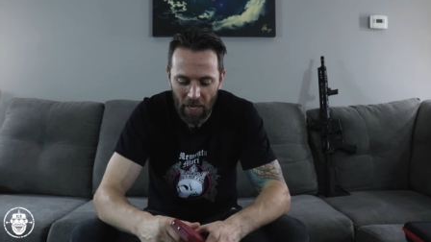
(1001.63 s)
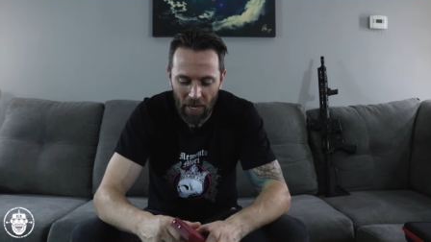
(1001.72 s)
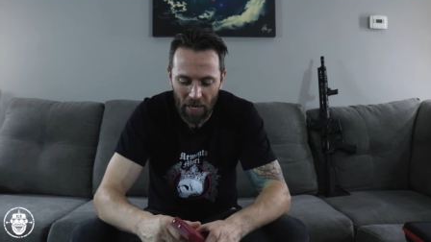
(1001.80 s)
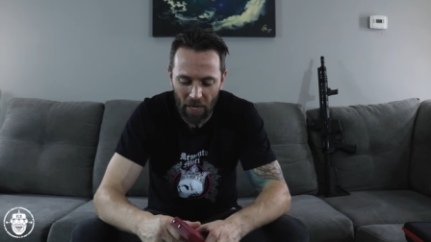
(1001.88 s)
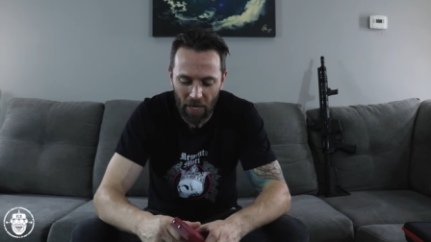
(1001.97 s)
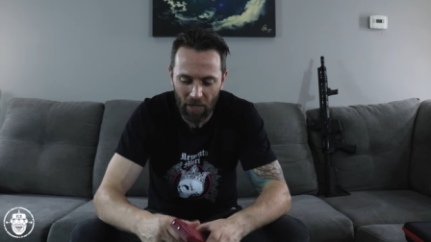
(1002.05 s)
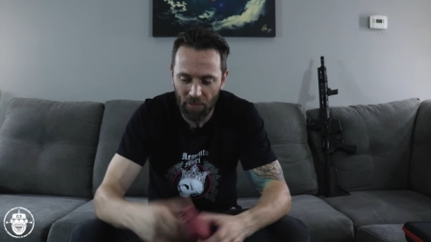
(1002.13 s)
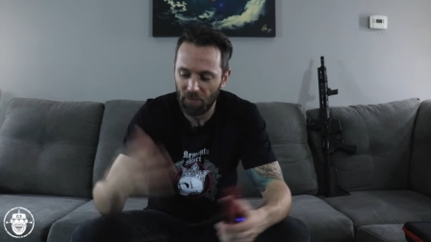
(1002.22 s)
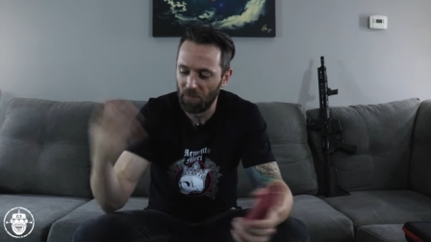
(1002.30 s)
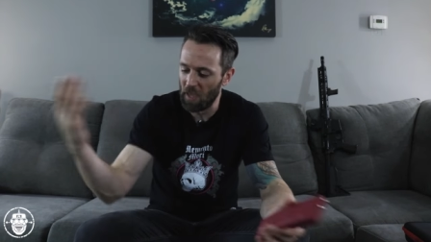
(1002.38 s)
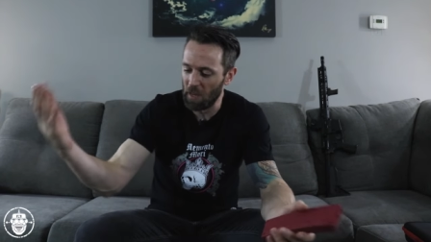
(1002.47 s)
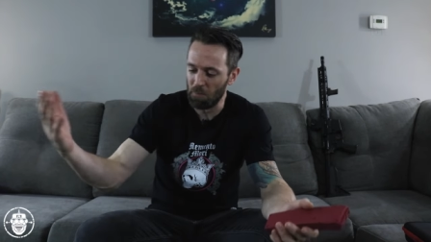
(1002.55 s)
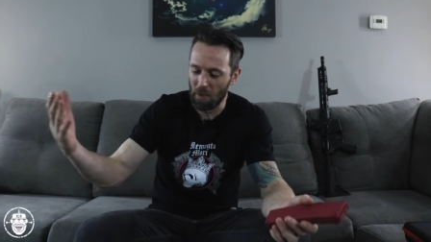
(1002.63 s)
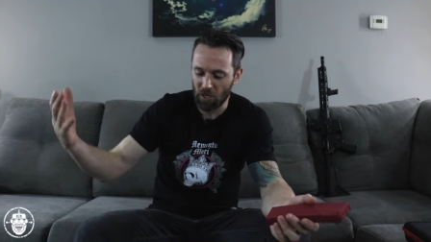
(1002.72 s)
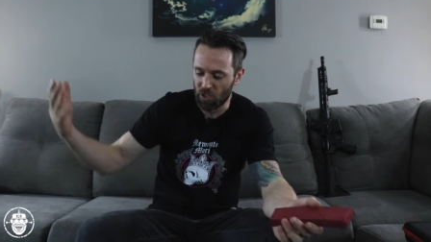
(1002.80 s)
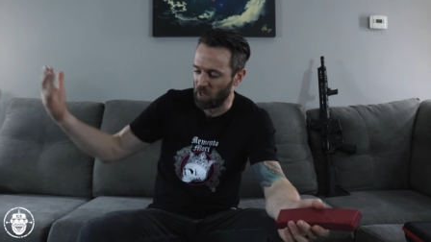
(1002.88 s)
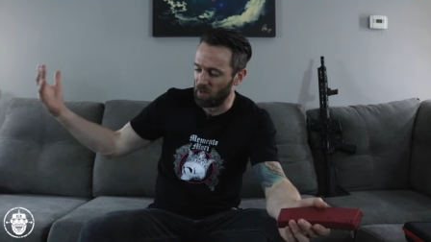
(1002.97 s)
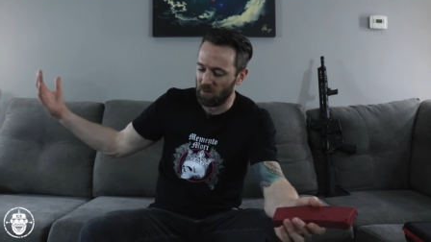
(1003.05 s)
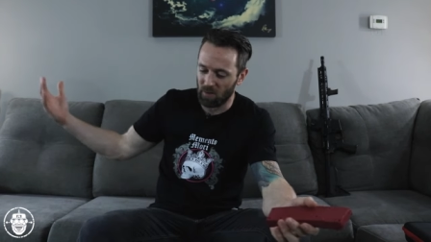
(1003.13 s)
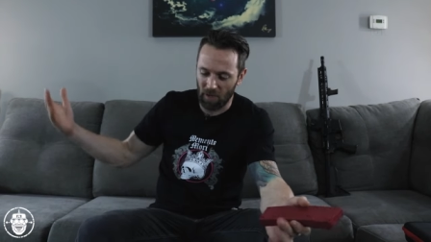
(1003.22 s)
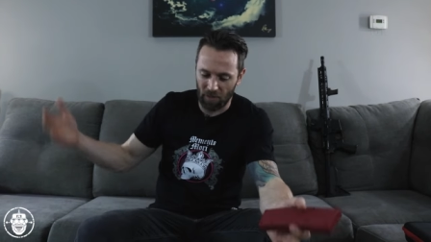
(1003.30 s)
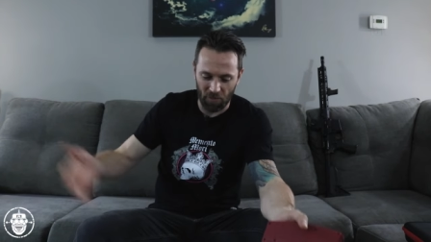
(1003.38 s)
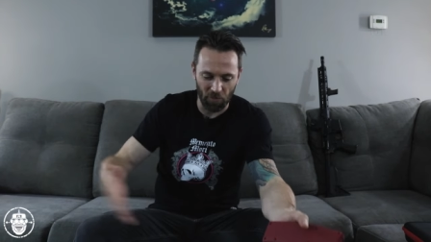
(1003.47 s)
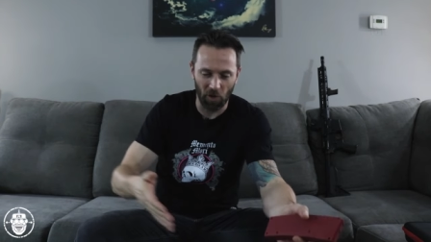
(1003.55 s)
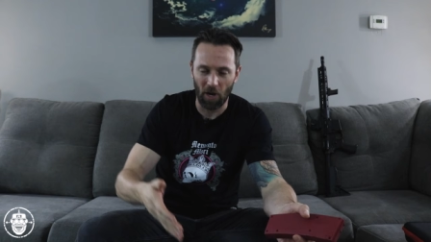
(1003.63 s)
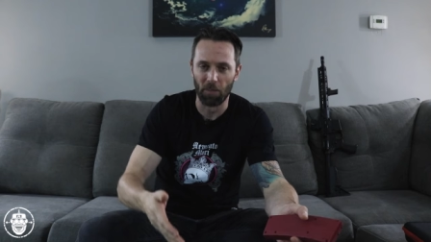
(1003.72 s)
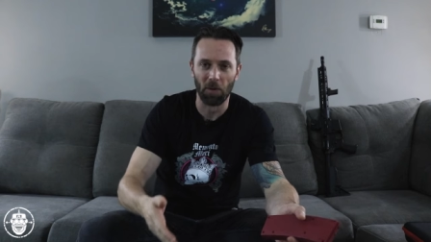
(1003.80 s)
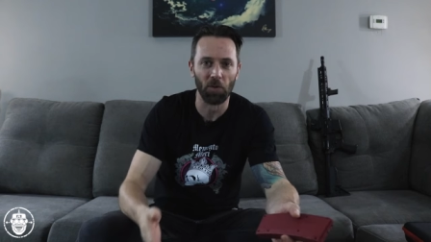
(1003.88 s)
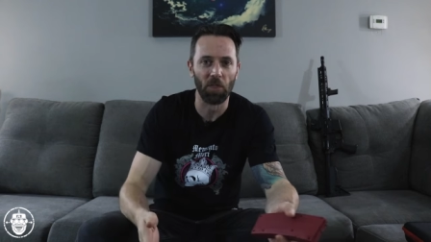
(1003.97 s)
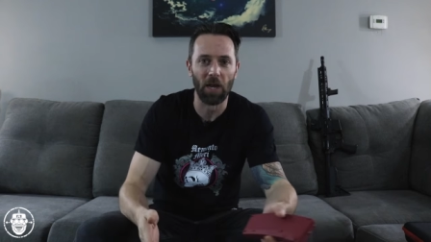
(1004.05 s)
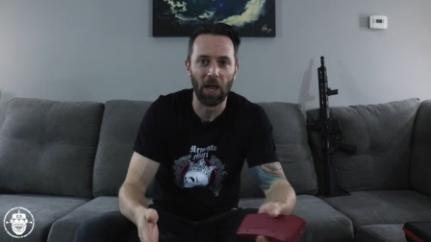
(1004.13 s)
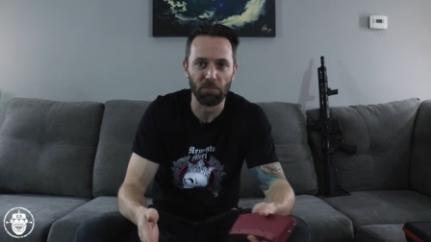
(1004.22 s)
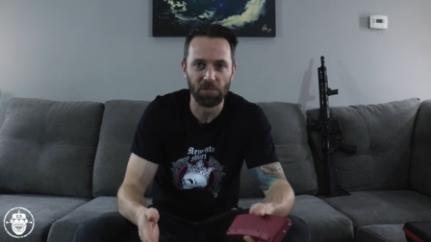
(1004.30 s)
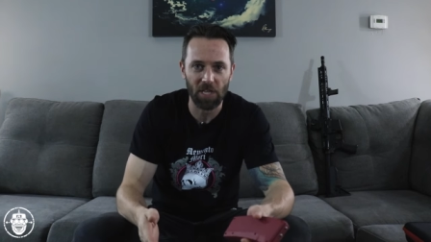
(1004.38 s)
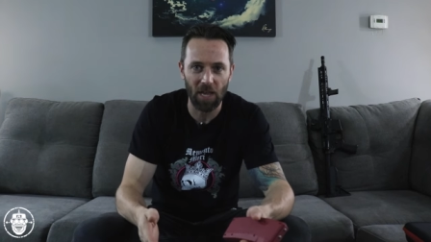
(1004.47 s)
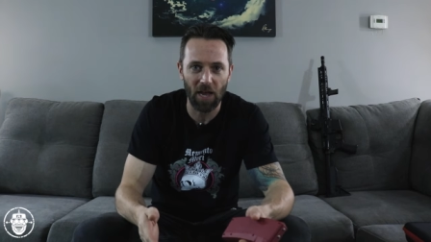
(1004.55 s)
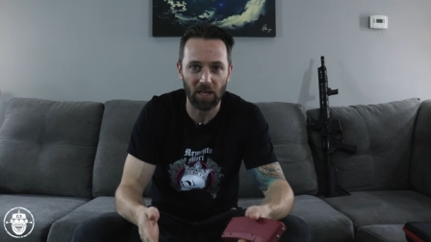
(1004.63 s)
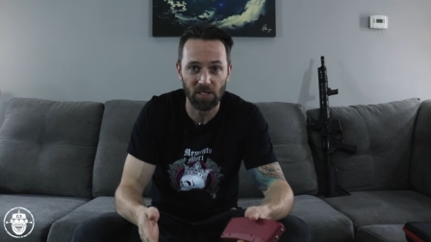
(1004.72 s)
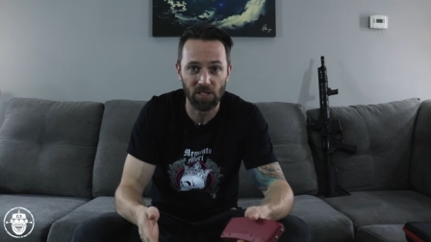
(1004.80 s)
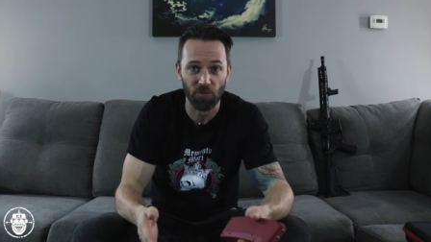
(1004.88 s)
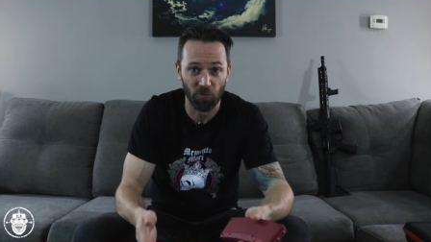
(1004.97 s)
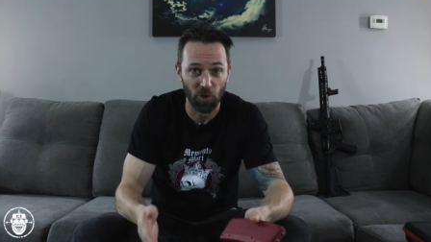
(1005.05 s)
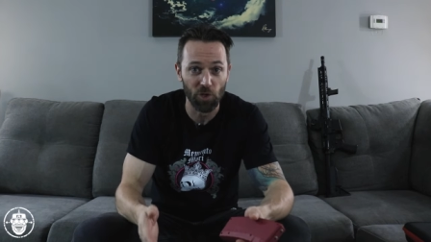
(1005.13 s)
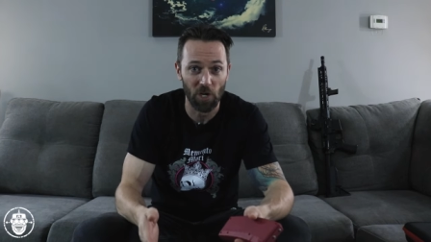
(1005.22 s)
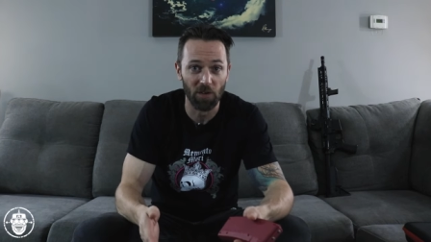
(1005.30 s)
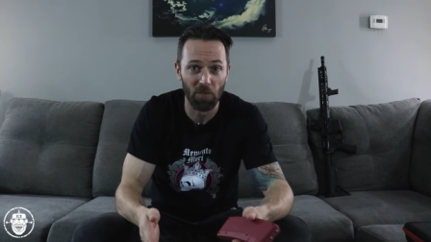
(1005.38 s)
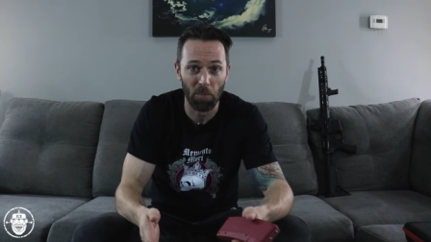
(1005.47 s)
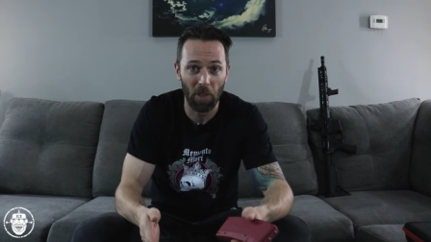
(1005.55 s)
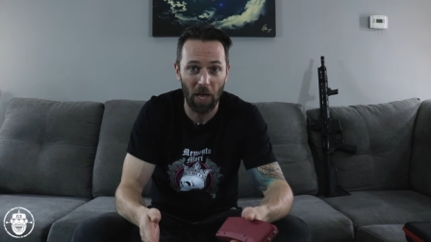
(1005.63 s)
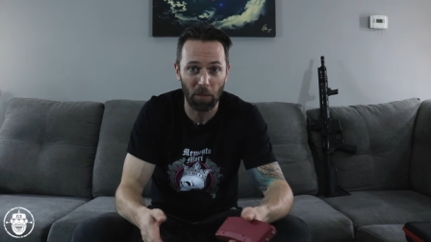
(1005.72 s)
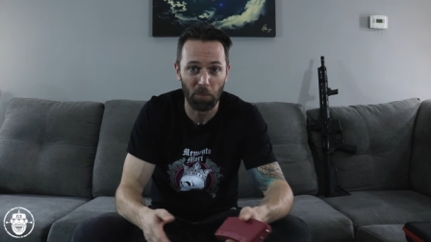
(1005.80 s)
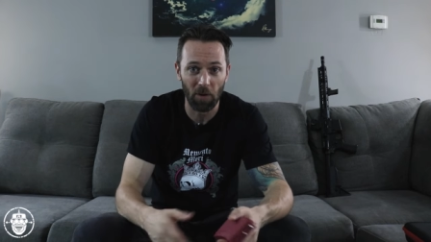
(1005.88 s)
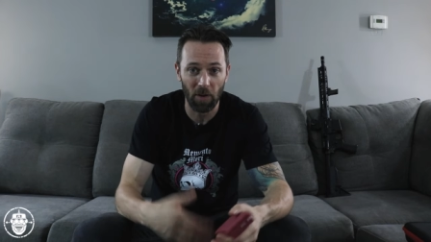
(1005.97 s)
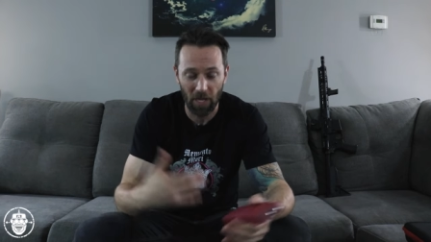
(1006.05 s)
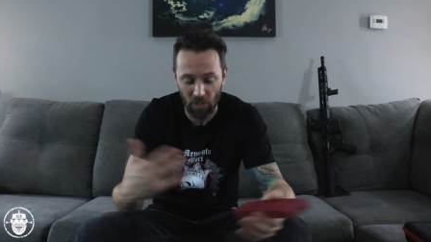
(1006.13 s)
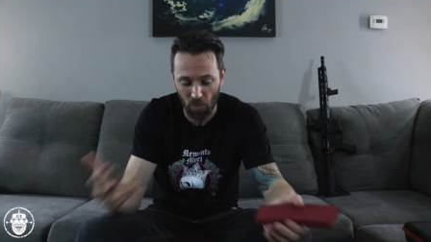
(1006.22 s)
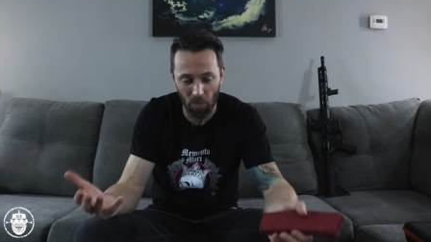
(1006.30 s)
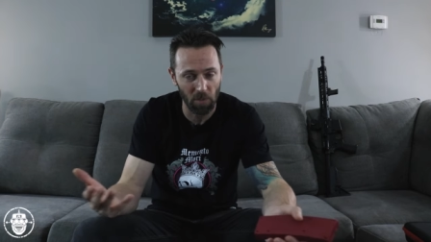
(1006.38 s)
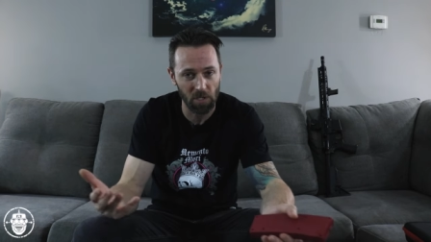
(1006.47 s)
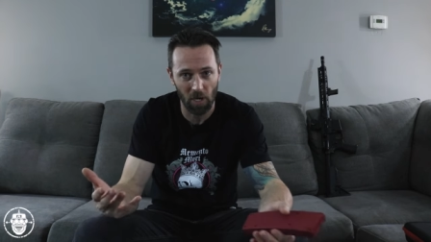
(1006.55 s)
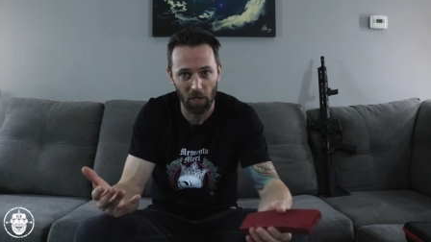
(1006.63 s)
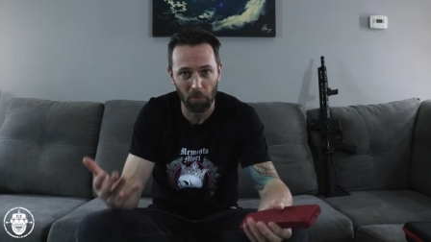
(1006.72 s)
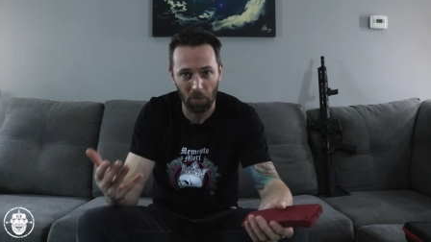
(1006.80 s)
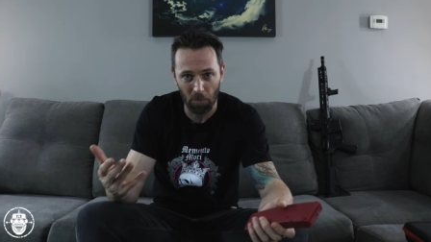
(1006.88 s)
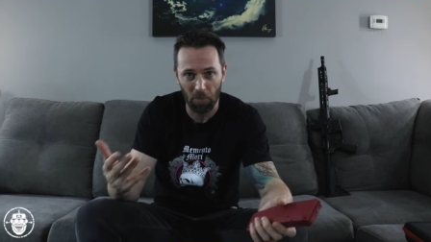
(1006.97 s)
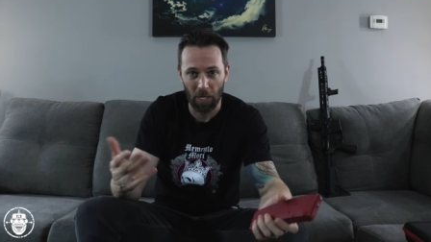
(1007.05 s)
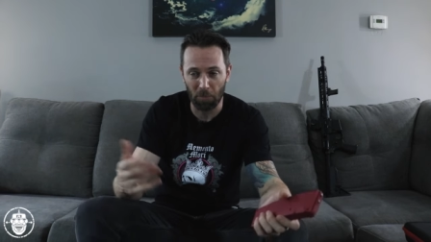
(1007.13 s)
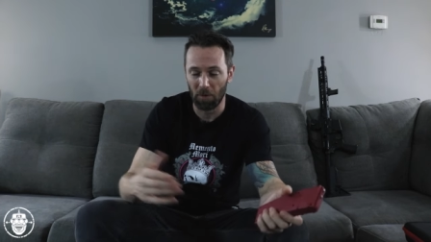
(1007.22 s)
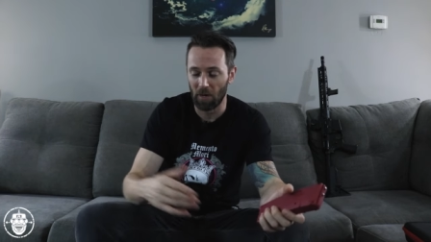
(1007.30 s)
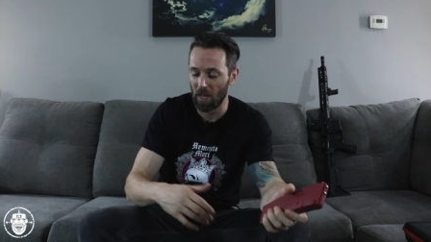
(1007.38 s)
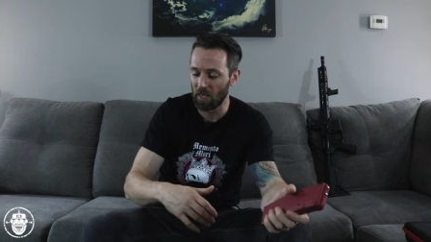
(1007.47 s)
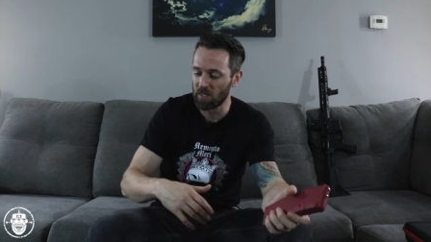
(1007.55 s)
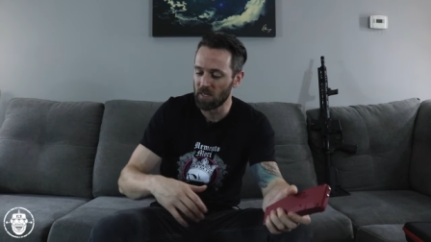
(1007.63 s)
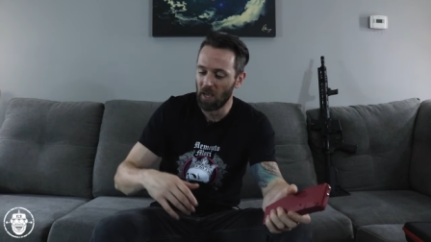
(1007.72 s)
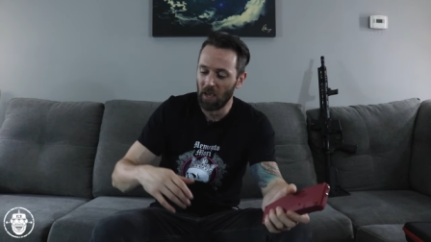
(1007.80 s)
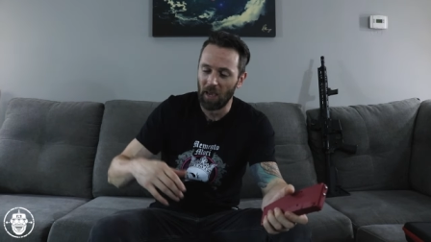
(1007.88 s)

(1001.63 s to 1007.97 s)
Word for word: Uh, they had mentioned uh, that they're coming out with an AMCX version of the Blackbeard X when we were talking about the Blackbeard X,